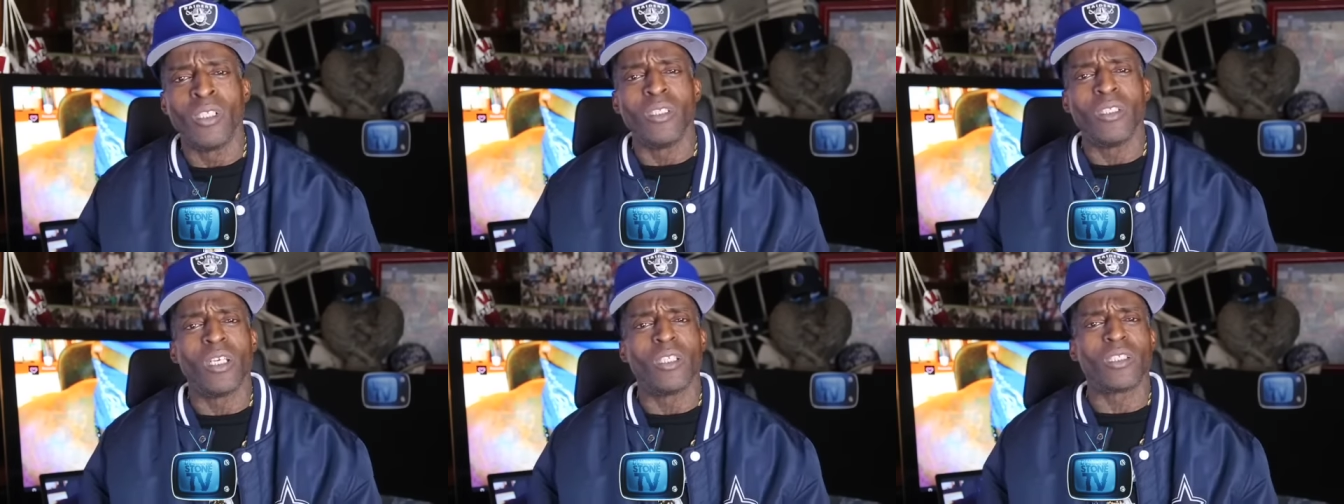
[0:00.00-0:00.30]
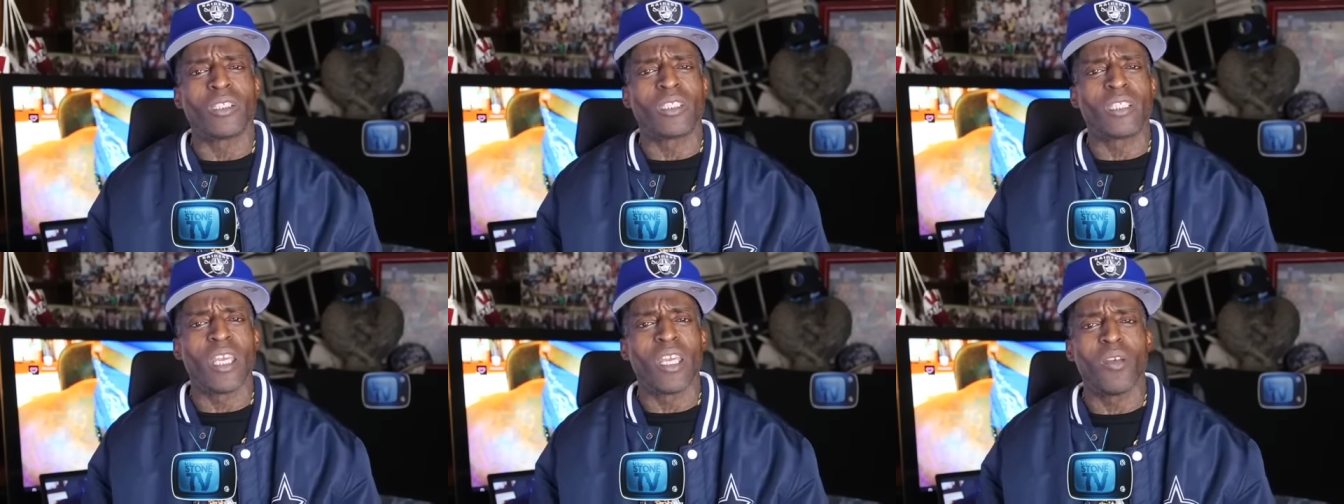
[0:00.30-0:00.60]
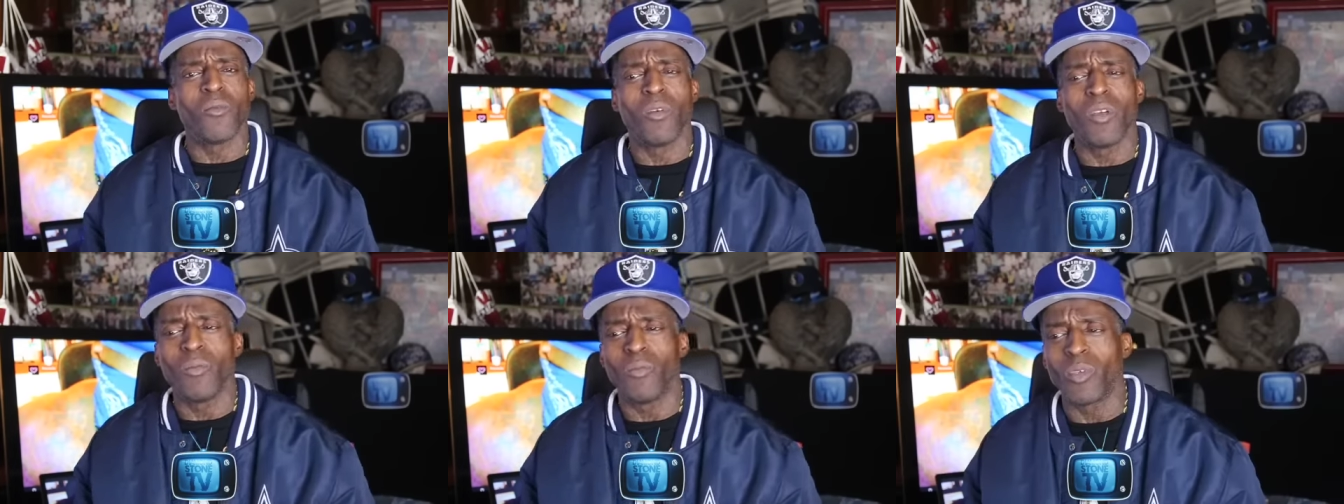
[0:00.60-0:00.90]
You
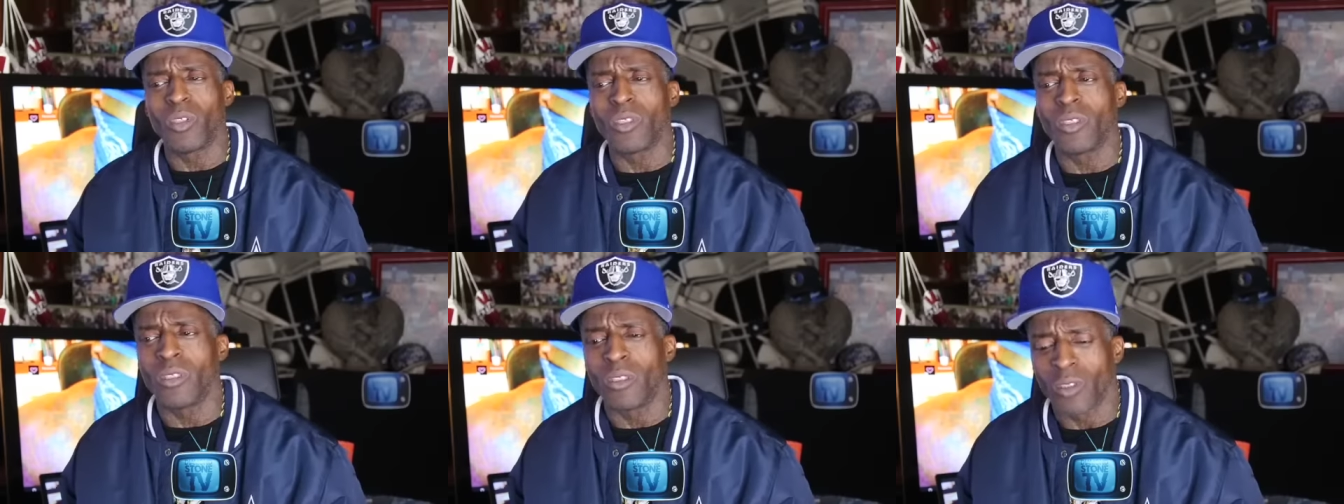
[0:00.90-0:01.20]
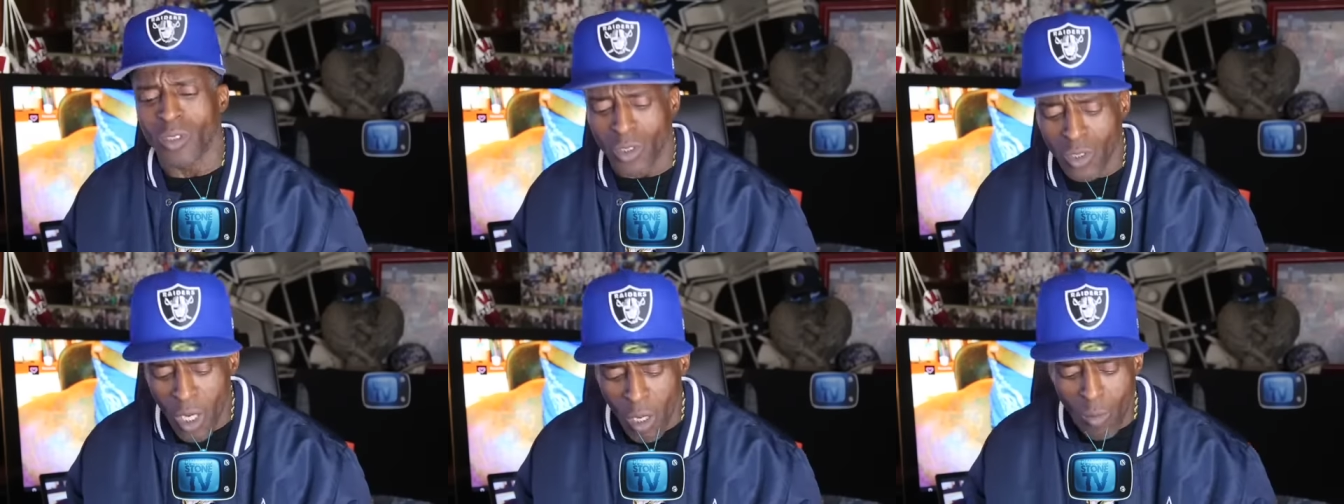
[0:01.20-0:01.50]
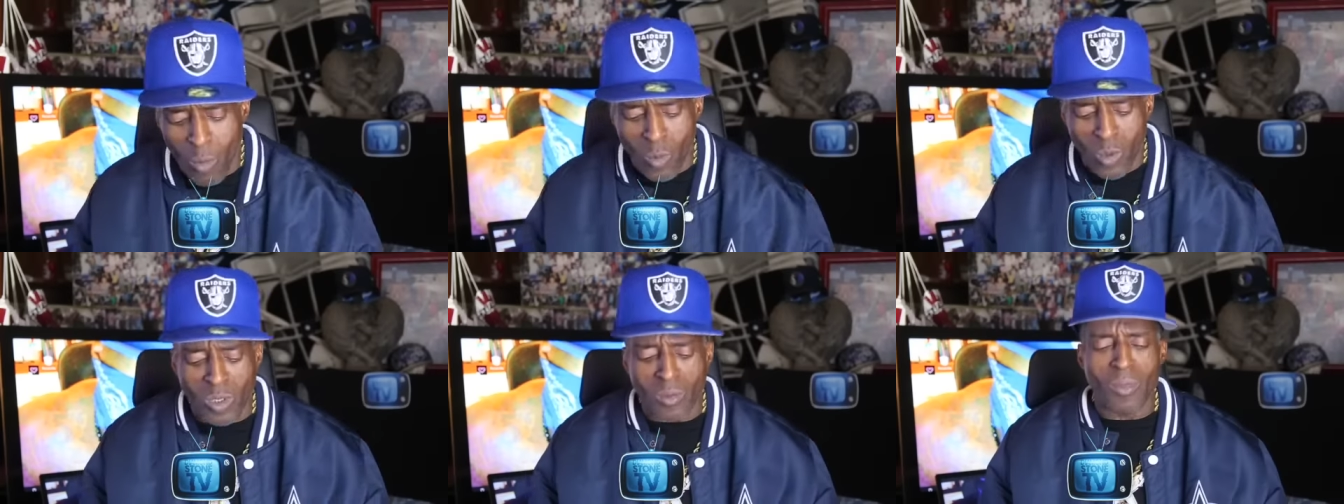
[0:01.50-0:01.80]
understand me? But
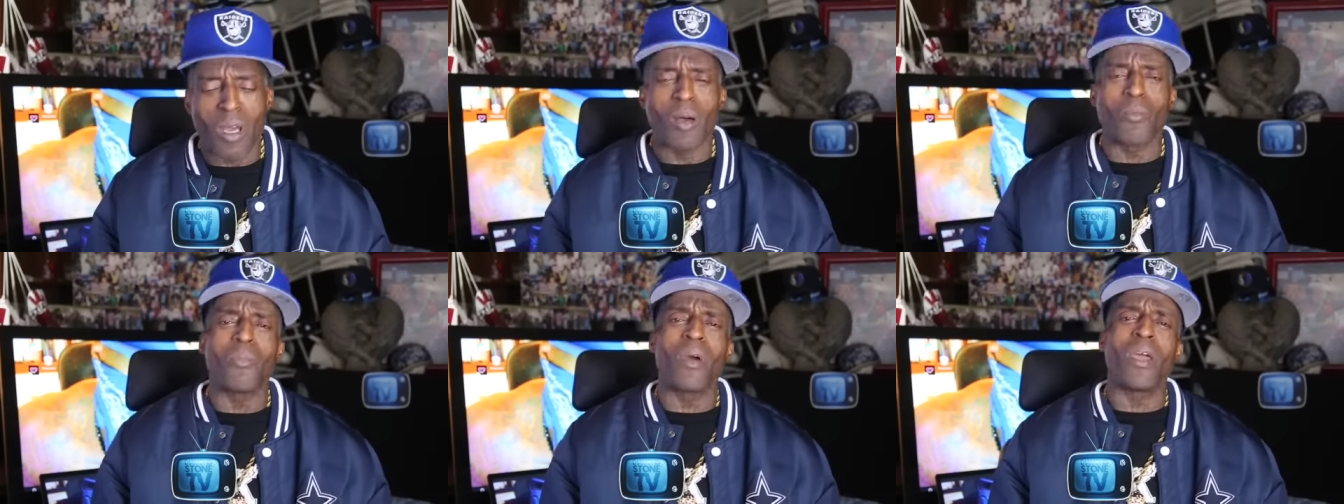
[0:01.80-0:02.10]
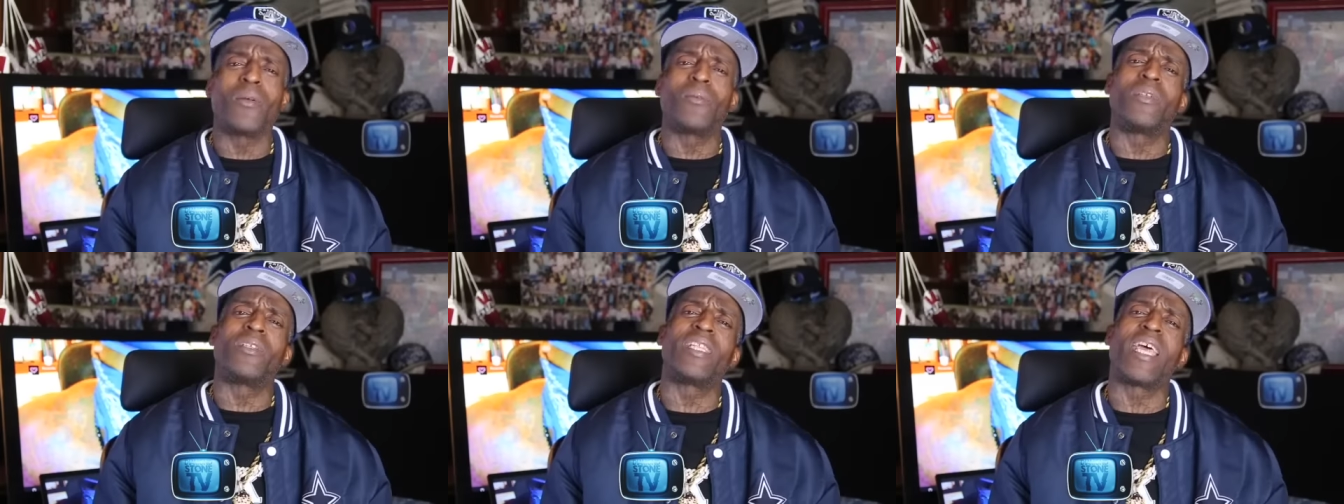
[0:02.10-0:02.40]
Trouble was my baby.